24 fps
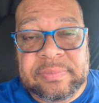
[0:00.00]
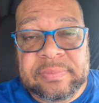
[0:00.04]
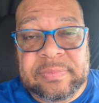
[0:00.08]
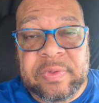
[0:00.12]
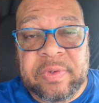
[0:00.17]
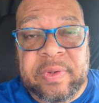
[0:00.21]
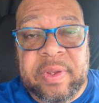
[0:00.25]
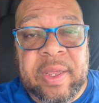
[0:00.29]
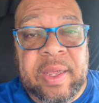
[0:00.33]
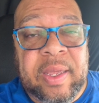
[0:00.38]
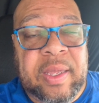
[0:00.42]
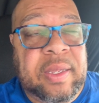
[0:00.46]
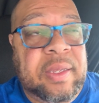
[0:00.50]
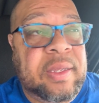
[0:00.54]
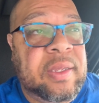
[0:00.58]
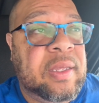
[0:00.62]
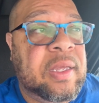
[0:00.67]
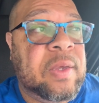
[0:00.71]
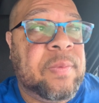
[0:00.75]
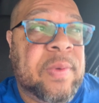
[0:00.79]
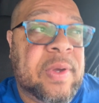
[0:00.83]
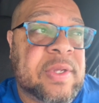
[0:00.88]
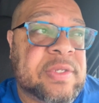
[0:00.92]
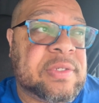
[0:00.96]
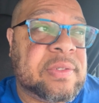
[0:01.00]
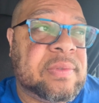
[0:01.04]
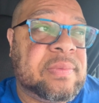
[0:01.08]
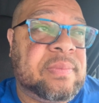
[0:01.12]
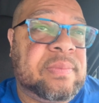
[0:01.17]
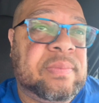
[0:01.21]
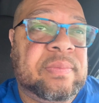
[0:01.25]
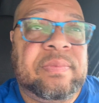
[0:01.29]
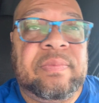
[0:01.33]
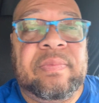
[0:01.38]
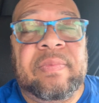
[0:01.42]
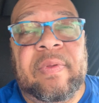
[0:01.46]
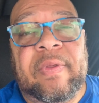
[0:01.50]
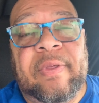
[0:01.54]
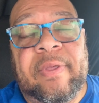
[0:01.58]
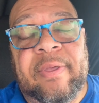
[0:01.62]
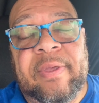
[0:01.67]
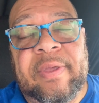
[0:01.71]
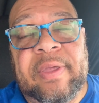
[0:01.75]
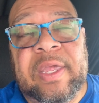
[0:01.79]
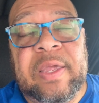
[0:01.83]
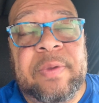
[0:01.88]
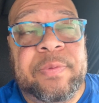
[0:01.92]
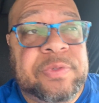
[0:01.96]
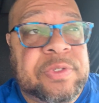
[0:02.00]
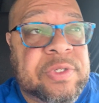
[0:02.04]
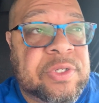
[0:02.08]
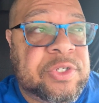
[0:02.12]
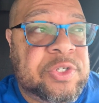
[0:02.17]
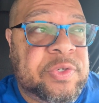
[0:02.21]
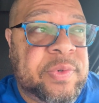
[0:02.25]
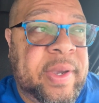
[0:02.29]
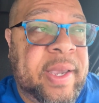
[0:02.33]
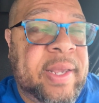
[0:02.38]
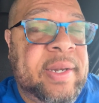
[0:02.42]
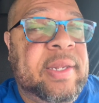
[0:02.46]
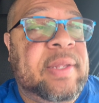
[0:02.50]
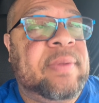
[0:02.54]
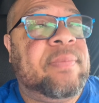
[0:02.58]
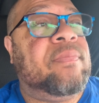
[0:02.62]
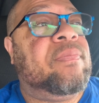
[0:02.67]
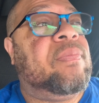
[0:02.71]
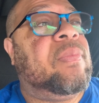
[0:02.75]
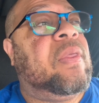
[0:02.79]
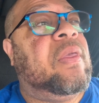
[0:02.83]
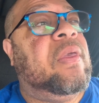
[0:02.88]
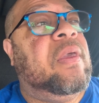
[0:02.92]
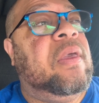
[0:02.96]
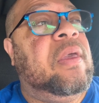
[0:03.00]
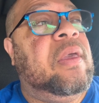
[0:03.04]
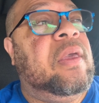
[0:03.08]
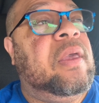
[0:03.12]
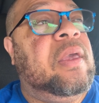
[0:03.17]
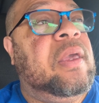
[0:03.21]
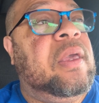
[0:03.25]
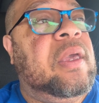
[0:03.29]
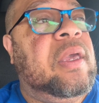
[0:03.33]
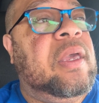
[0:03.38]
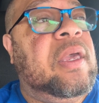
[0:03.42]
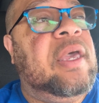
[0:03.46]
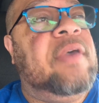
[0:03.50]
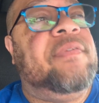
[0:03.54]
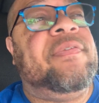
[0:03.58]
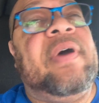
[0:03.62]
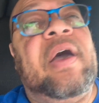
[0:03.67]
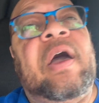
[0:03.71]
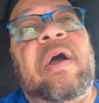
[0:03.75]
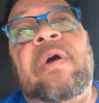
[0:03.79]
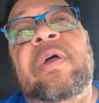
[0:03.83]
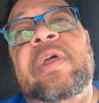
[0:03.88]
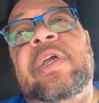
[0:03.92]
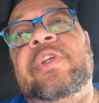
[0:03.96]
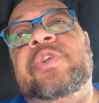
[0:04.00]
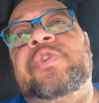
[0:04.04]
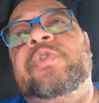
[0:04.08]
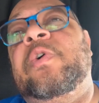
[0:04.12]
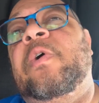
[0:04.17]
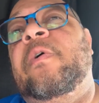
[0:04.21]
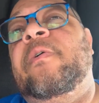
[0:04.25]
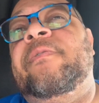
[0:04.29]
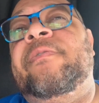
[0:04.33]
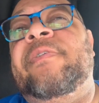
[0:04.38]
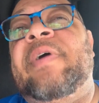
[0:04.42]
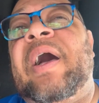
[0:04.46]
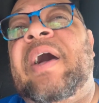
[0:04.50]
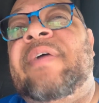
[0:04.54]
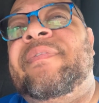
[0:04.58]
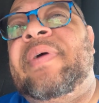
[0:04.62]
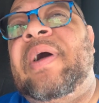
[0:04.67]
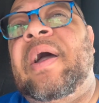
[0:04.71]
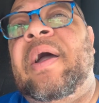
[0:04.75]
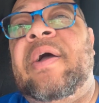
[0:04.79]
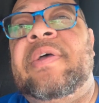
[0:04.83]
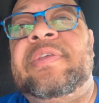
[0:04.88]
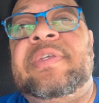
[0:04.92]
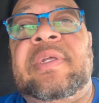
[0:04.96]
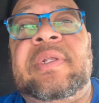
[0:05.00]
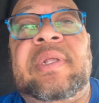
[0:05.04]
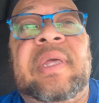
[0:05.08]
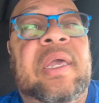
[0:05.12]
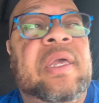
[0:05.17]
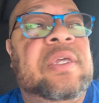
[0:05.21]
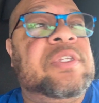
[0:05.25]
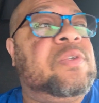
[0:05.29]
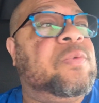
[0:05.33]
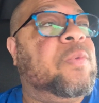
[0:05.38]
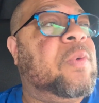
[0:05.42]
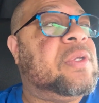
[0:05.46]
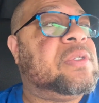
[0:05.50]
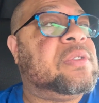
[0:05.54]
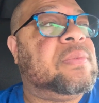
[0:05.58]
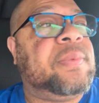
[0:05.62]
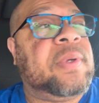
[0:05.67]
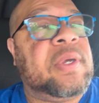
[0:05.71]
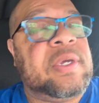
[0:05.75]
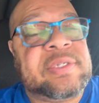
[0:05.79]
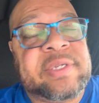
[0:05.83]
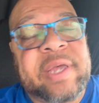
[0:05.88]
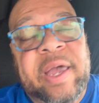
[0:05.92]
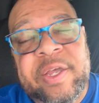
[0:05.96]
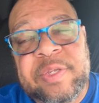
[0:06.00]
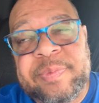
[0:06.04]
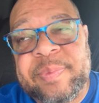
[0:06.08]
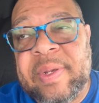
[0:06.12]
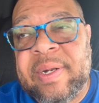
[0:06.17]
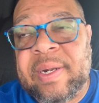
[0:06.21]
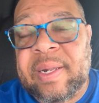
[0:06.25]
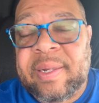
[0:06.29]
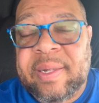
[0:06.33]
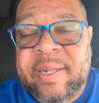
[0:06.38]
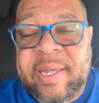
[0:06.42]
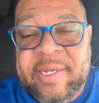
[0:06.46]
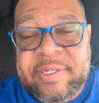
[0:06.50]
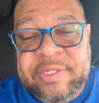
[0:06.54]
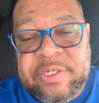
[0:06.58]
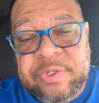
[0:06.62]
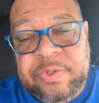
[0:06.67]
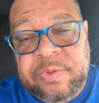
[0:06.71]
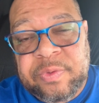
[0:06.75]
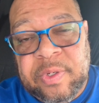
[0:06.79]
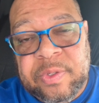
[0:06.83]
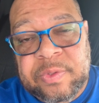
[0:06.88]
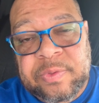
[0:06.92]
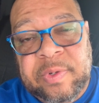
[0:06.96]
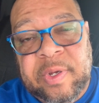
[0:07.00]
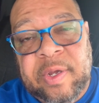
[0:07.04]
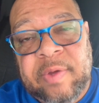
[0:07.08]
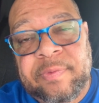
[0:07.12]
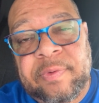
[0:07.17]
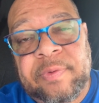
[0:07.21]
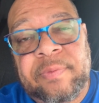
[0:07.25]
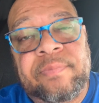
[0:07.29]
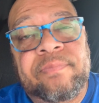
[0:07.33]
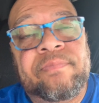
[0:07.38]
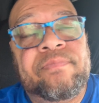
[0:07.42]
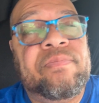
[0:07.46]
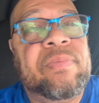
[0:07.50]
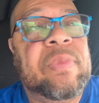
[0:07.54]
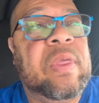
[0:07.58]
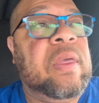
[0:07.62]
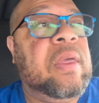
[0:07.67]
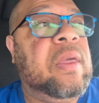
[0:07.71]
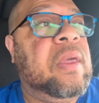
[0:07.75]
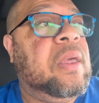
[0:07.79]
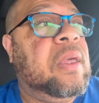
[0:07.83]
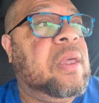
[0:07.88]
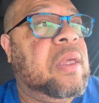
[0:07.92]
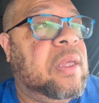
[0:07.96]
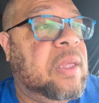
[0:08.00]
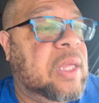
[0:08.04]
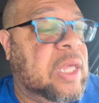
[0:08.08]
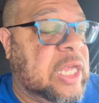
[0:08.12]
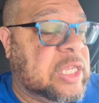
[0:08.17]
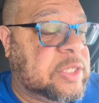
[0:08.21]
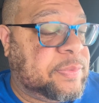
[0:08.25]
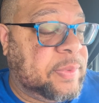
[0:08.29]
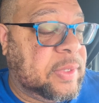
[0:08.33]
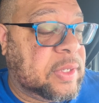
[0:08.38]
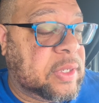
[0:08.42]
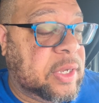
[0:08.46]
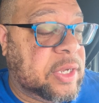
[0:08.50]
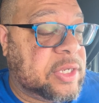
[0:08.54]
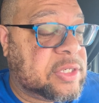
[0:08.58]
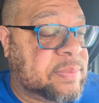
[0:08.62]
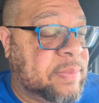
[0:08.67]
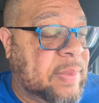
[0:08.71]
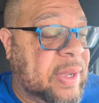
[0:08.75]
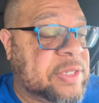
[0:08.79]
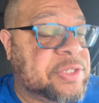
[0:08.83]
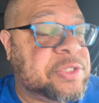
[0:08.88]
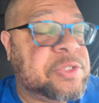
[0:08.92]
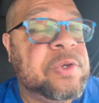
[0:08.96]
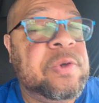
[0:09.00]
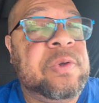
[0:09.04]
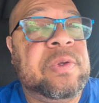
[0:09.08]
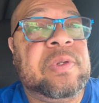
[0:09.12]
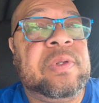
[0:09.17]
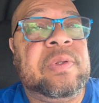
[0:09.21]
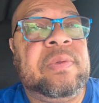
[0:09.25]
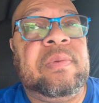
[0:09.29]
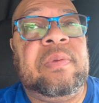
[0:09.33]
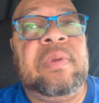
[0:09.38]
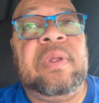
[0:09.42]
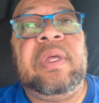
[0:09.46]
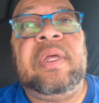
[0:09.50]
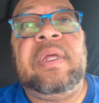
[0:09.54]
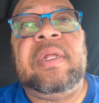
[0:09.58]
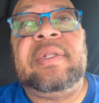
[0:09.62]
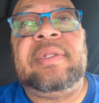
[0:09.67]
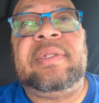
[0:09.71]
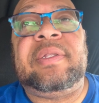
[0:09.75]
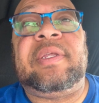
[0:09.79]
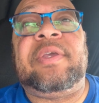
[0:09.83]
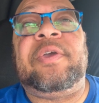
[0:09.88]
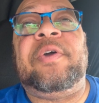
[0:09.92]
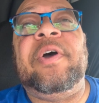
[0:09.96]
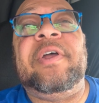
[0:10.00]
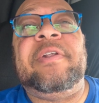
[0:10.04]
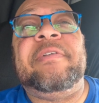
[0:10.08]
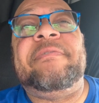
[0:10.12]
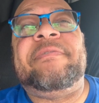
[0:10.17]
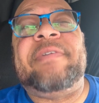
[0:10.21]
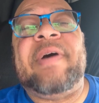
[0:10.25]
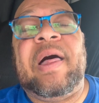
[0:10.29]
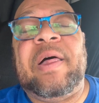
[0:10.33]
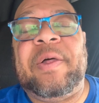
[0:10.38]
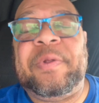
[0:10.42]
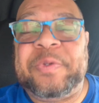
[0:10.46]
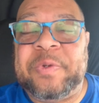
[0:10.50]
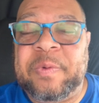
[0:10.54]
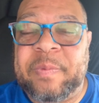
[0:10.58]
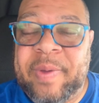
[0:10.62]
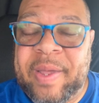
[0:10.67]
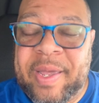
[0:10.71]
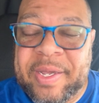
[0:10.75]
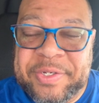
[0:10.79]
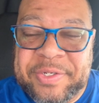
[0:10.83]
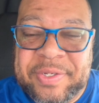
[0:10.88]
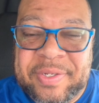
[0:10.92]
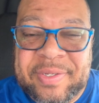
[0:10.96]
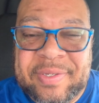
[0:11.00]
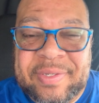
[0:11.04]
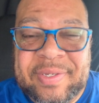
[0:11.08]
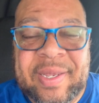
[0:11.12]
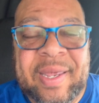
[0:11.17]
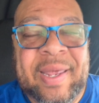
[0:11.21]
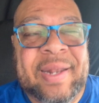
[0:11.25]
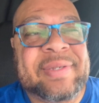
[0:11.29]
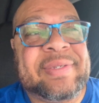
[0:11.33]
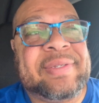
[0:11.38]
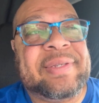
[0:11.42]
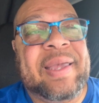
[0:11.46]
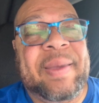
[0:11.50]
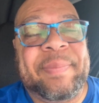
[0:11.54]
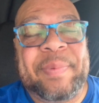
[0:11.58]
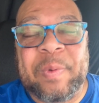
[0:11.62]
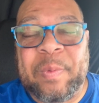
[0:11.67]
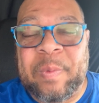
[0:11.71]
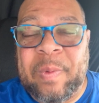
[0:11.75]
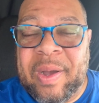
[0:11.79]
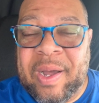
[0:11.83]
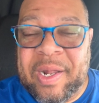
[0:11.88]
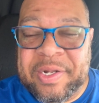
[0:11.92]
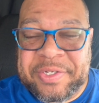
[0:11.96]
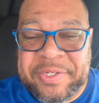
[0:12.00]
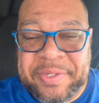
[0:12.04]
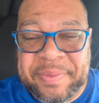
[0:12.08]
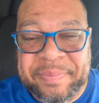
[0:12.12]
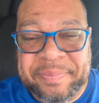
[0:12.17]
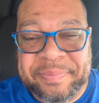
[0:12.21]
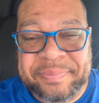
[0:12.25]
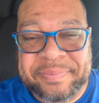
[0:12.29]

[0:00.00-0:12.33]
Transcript: Okay? It wasn't. He was in training. If I only drove 5 hours a day, it wasn't because I was being a lazy truck driver. It's because my student couldn't follow directions. I had to stay up and watch him.